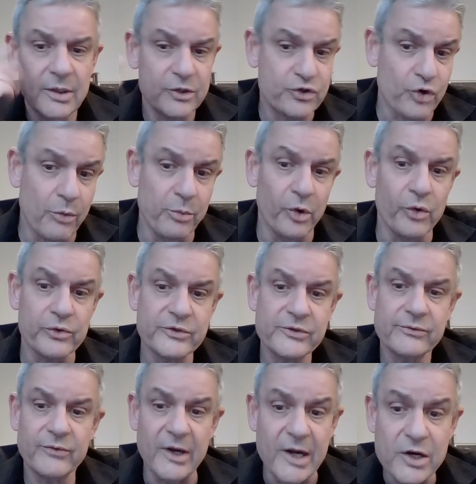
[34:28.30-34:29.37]
A job loss,
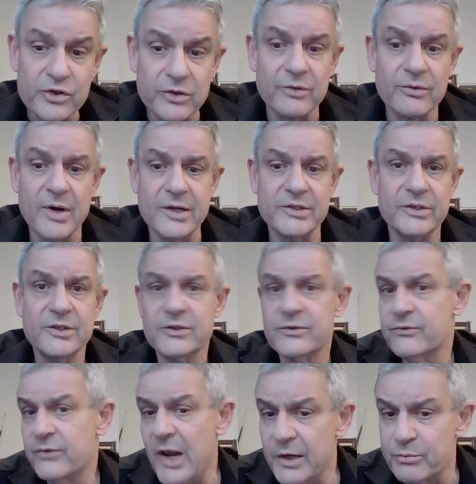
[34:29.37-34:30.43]
financial crisis,
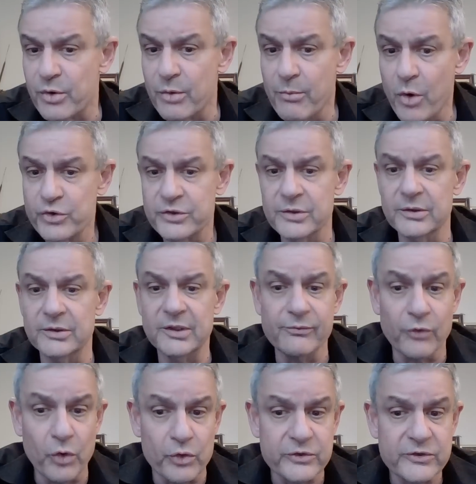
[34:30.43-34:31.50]
failed promotion,
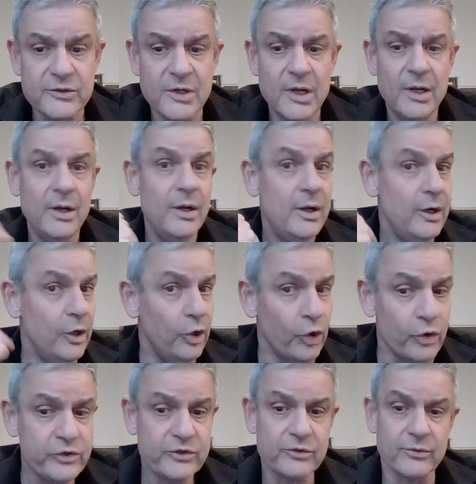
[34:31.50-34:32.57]
divorce,
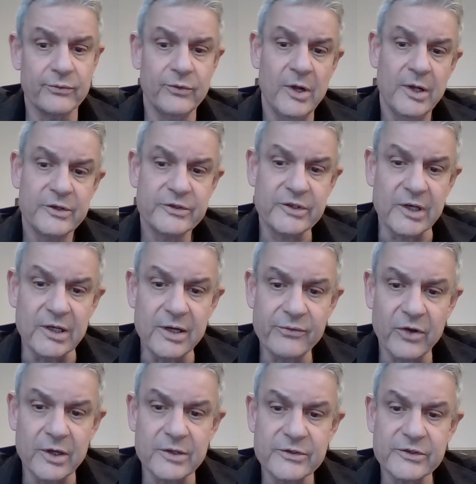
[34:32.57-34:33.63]
loss of
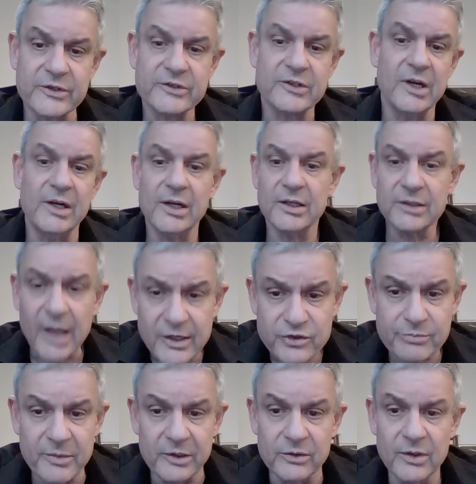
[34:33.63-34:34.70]
significant sustaining
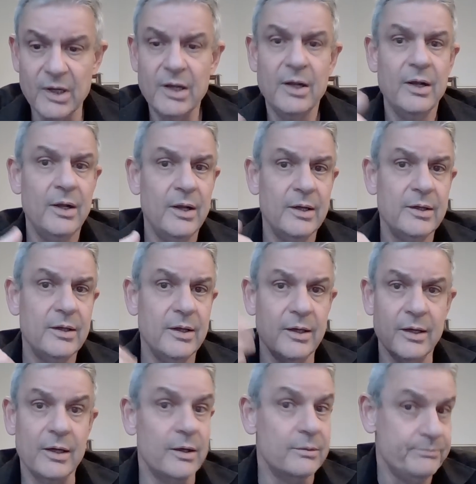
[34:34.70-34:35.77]
attachment,
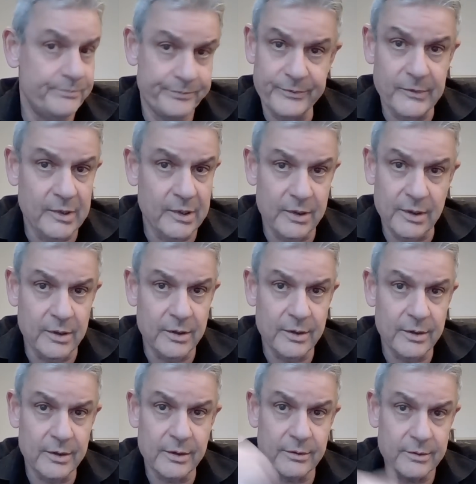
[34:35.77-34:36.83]
uh,
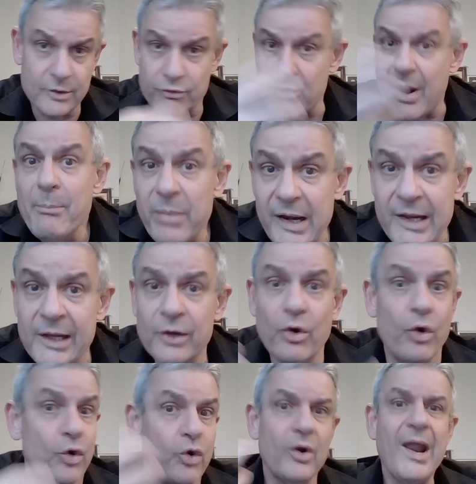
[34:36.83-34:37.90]
uh, crumbling
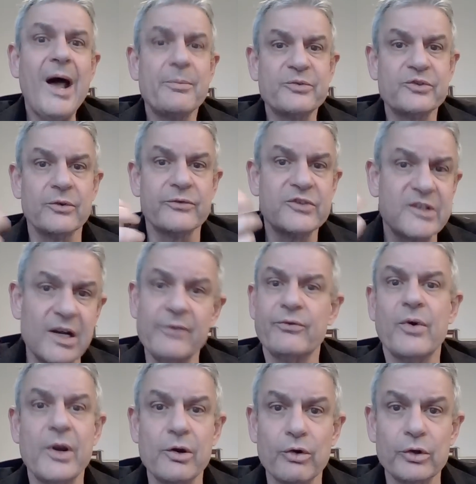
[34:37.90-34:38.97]
or collapse of
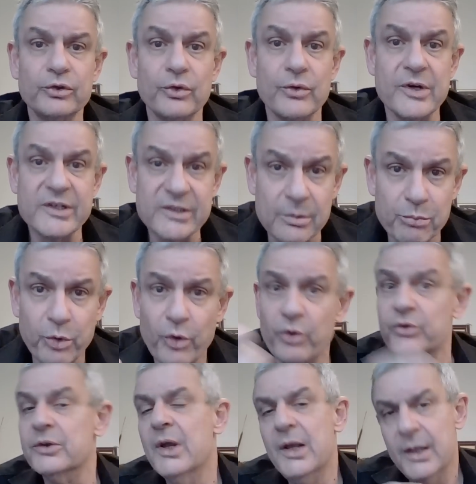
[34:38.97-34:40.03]
self-regulatory
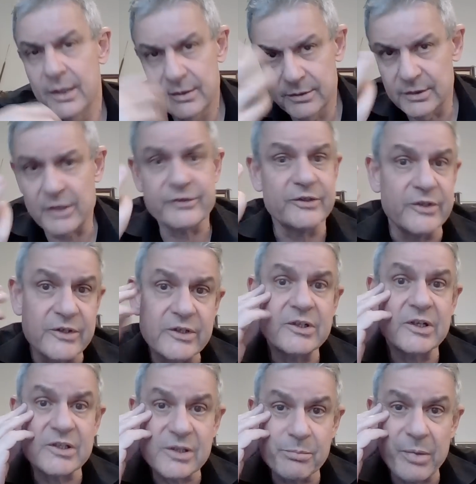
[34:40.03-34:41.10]
support,
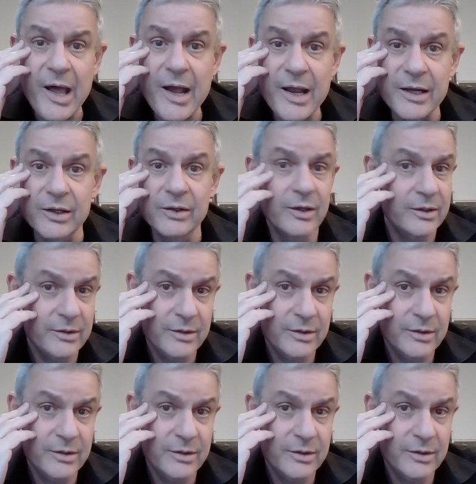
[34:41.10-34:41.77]
narcissistic supply,